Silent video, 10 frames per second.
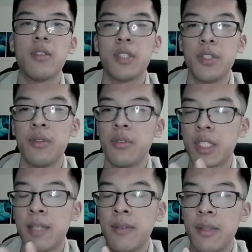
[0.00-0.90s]
to
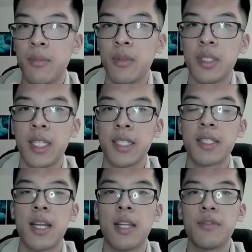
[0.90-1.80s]
some of the more decks
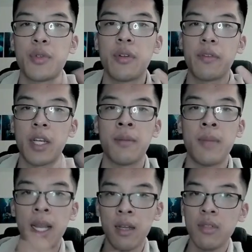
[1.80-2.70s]
that have sort of come
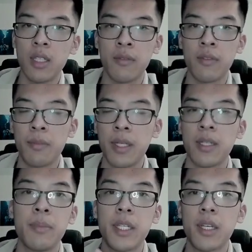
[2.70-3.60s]
out of the meta
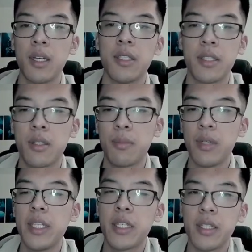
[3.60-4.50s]
because they're
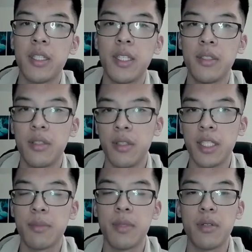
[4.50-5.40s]
pretty good into
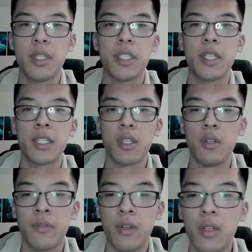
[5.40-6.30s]
these mid-range decks
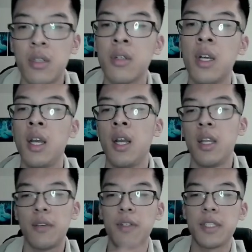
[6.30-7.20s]
overall.
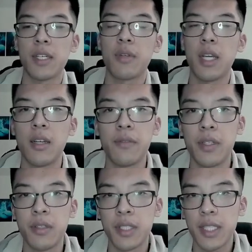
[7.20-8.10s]
The first deck we have
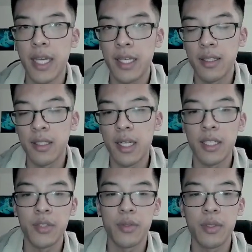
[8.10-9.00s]
here is Cait
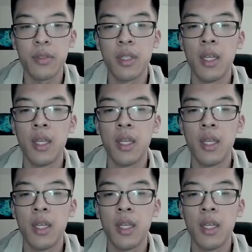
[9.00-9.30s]
Ezreal.